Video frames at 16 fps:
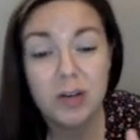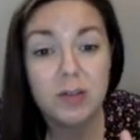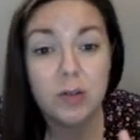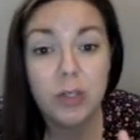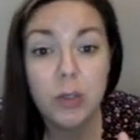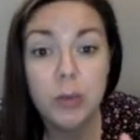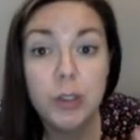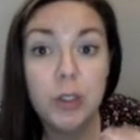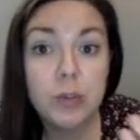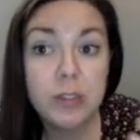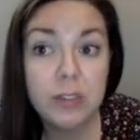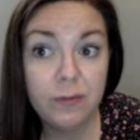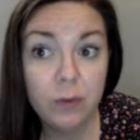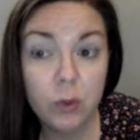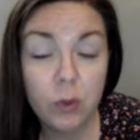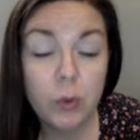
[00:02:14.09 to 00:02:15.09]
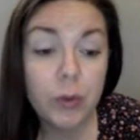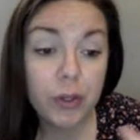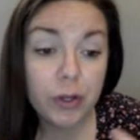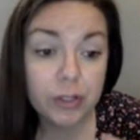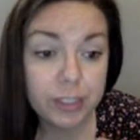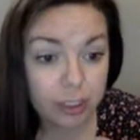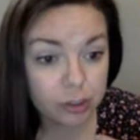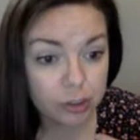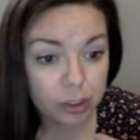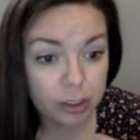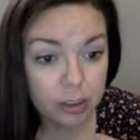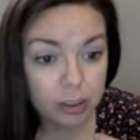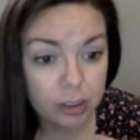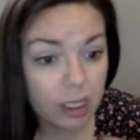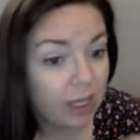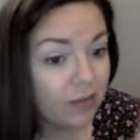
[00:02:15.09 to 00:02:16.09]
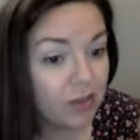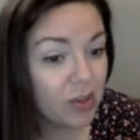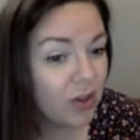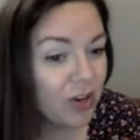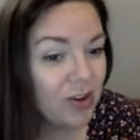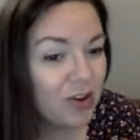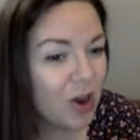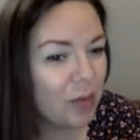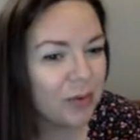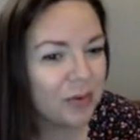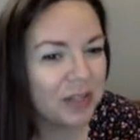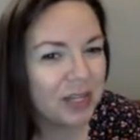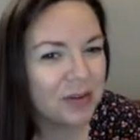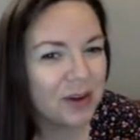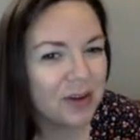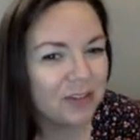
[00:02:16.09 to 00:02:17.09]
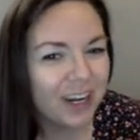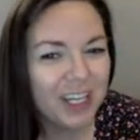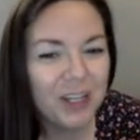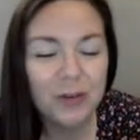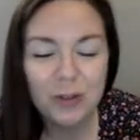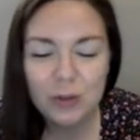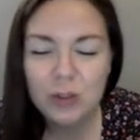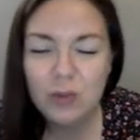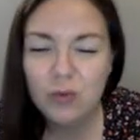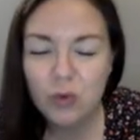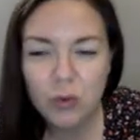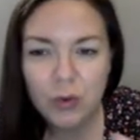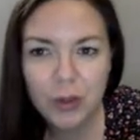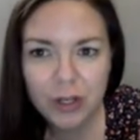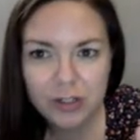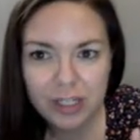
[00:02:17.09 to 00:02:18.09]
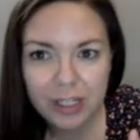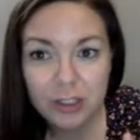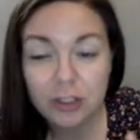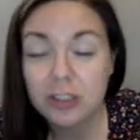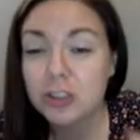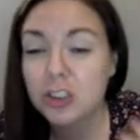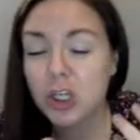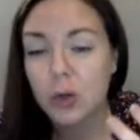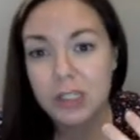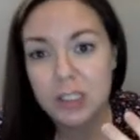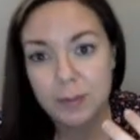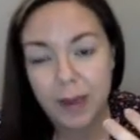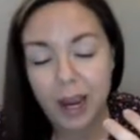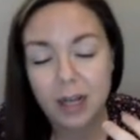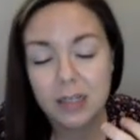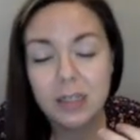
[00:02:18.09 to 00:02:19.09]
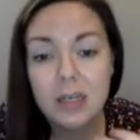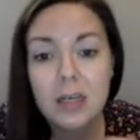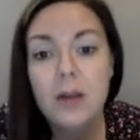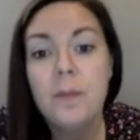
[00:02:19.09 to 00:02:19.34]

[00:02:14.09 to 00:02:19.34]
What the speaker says: So you would use vous with your teacher, even though you know me really well, right? You would use vous with your teacher to show respect.